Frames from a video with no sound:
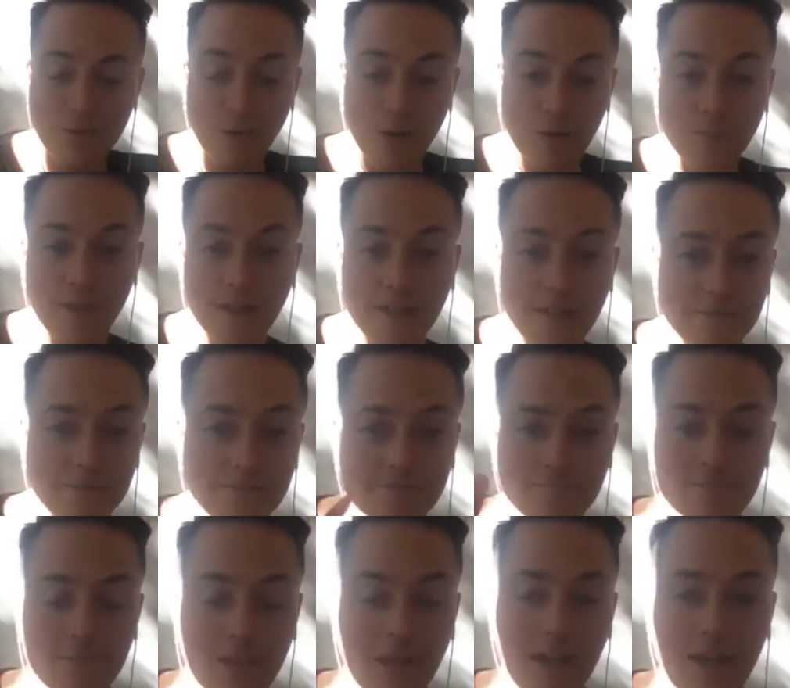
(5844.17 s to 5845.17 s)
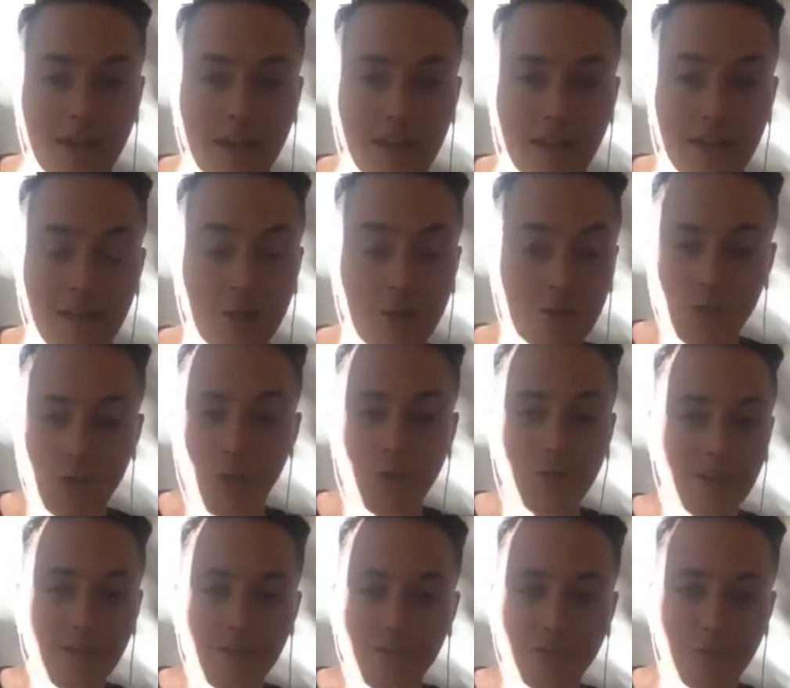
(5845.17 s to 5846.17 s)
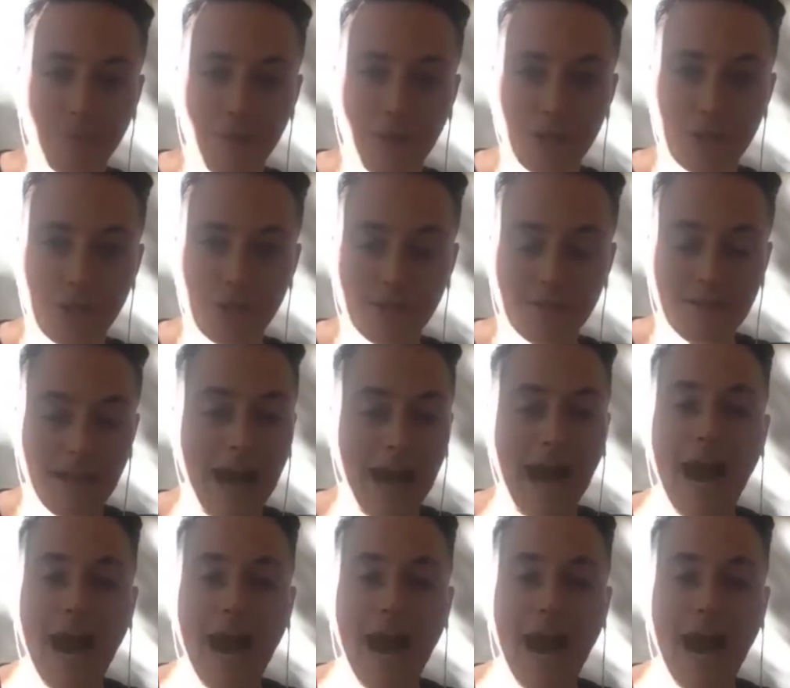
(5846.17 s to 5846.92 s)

where I'm like, here's all the information.